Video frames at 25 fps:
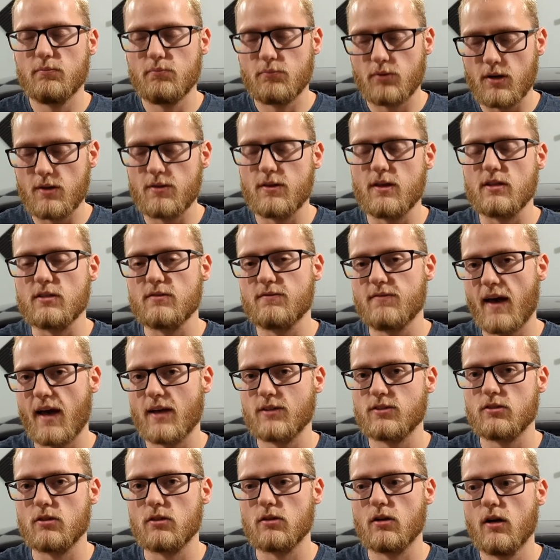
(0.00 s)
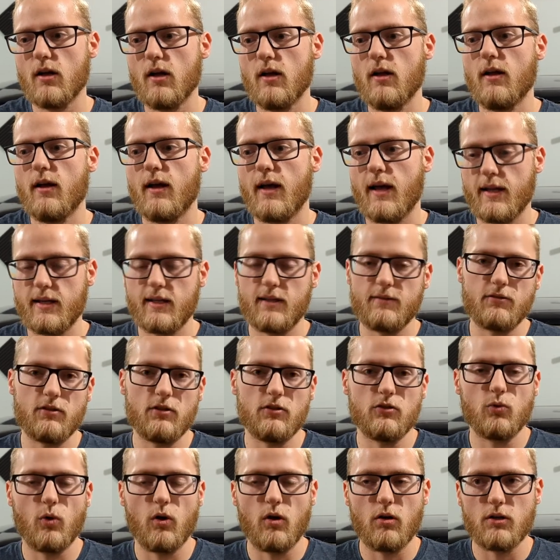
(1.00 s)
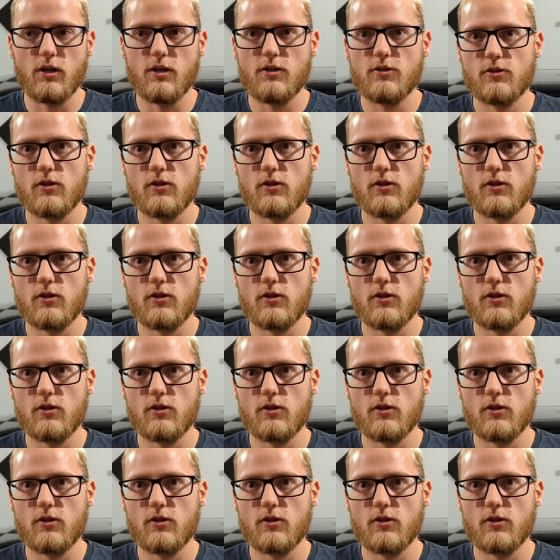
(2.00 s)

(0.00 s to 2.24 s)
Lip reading: print things faster and have good quality.